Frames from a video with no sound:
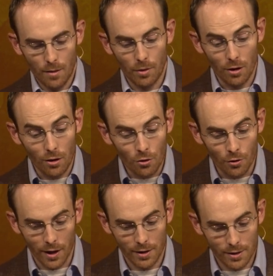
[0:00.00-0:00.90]
But
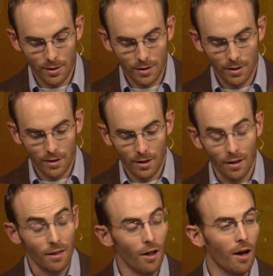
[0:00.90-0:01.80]
Lewis
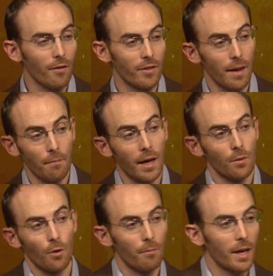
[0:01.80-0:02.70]
loved that
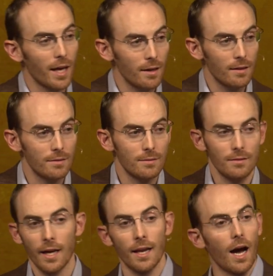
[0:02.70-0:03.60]
men were men
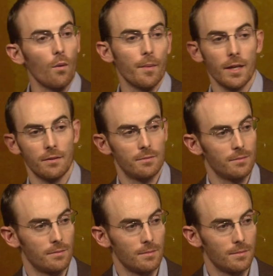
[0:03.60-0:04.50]
and not women.
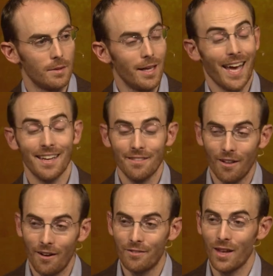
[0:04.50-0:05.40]
And he
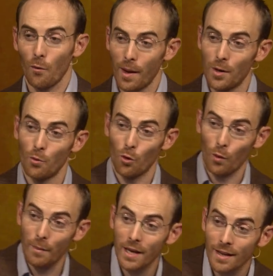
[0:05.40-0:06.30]
loved that women were
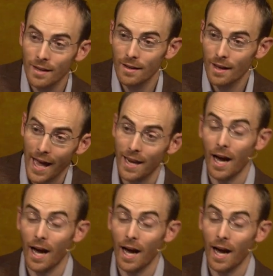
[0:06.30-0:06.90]
women and